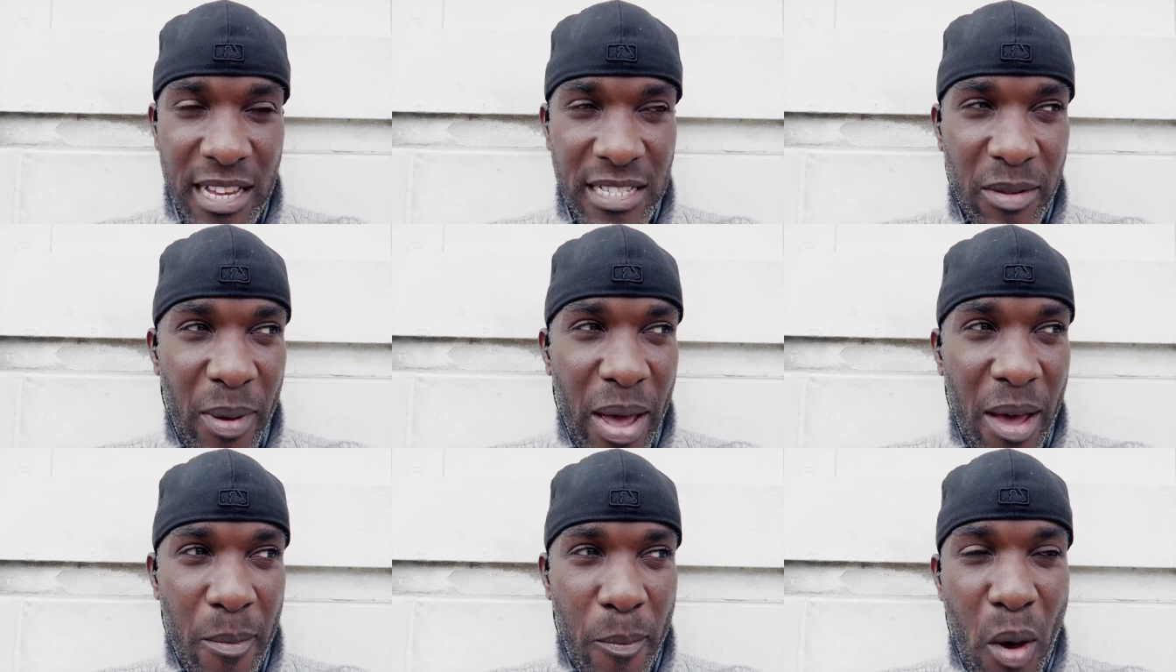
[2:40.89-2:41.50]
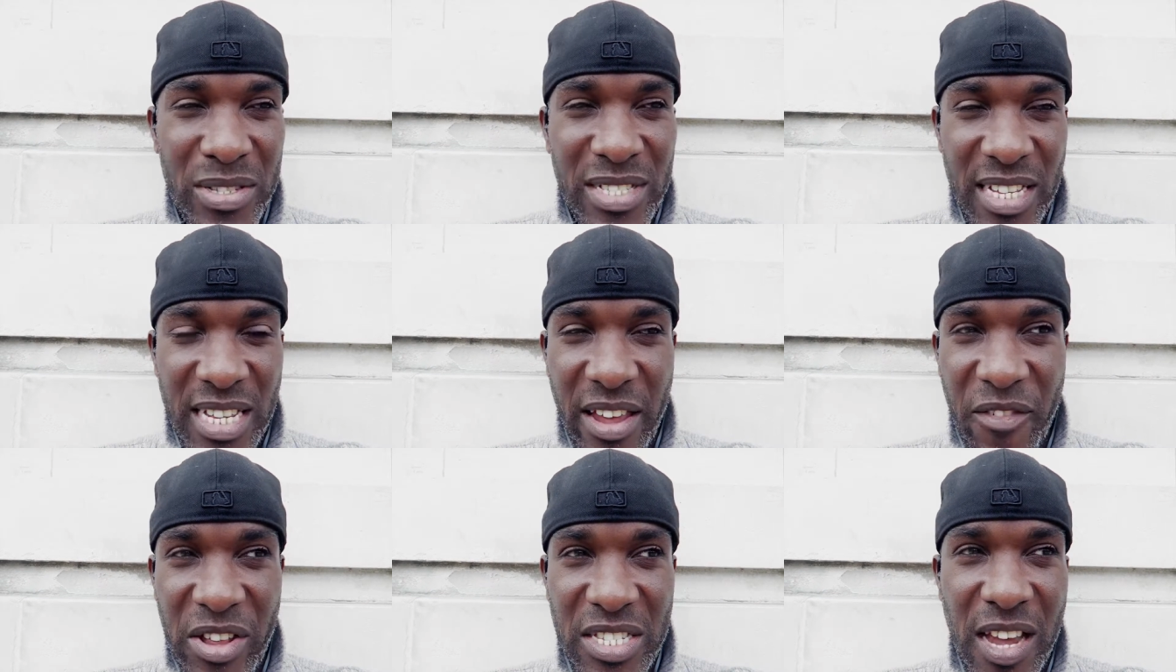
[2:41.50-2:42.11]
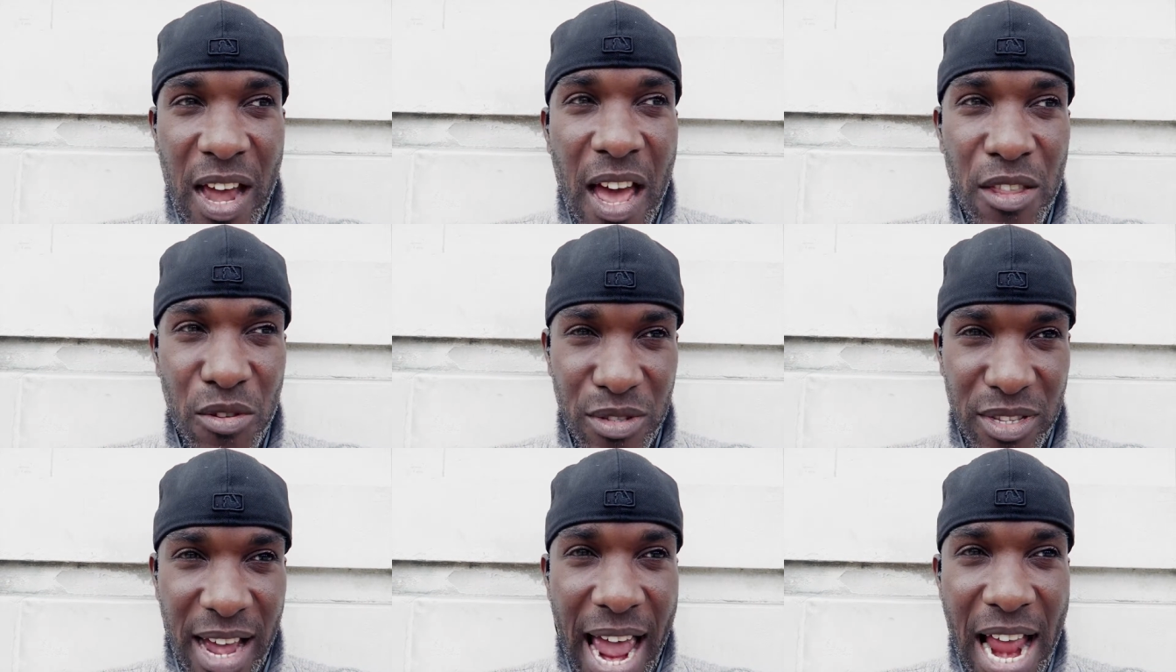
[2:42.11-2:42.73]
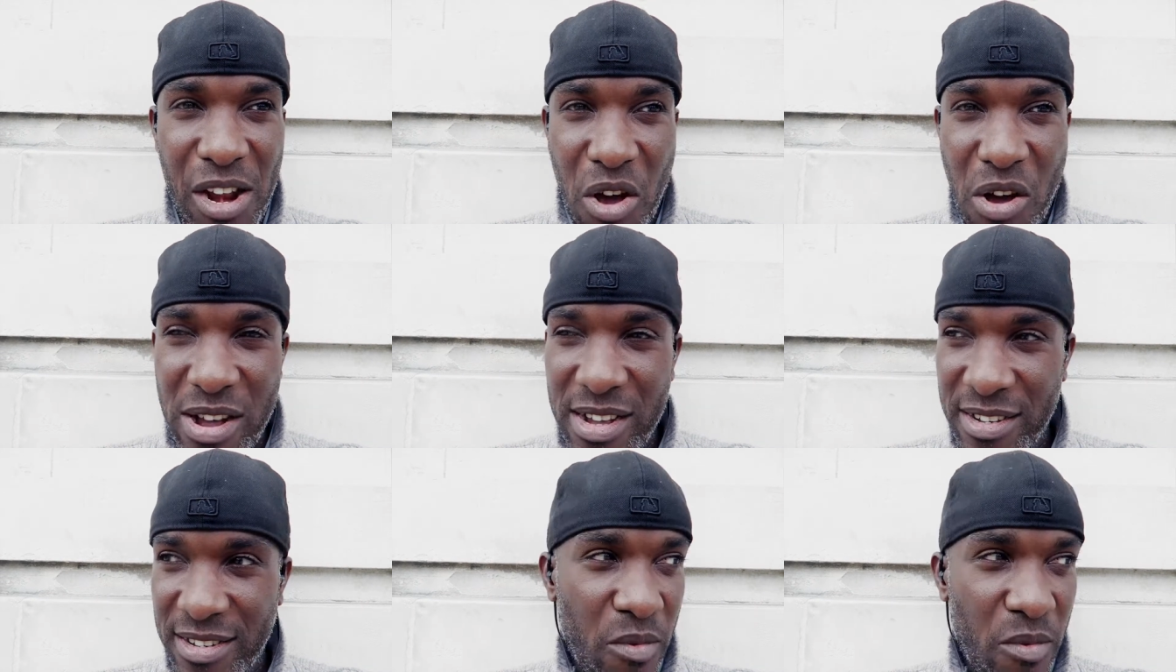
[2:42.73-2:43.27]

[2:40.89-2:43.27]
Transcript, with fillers: it's about positive internal dialogue